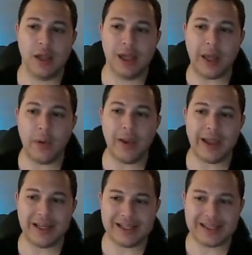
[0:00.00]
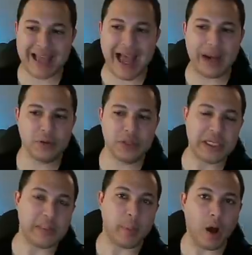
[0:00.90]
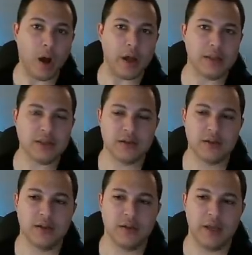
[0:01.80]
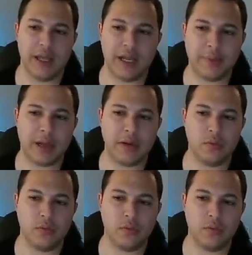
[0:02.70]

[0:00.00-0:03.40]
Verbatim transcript: and that way I can attack with these pawns, and I'm not